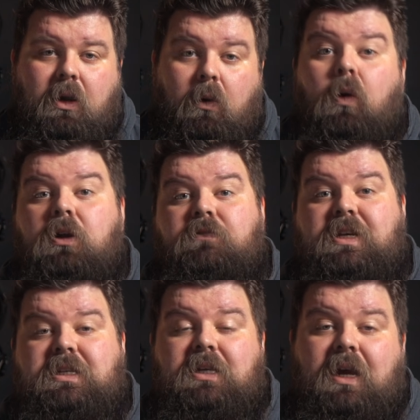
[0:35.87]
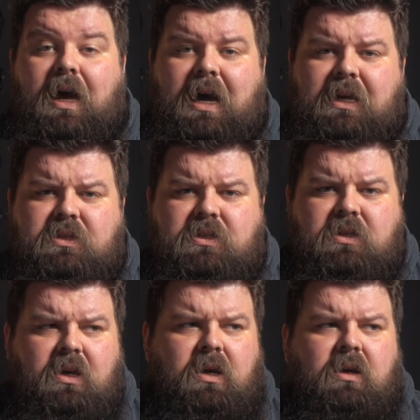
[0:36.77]
And all of this
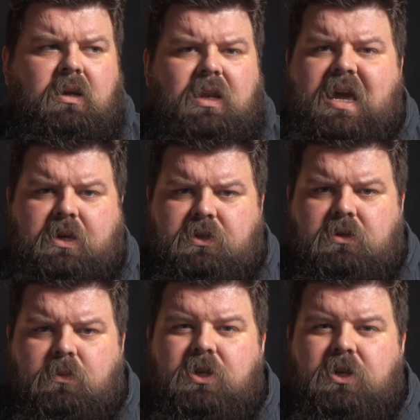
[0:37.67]
adds layers,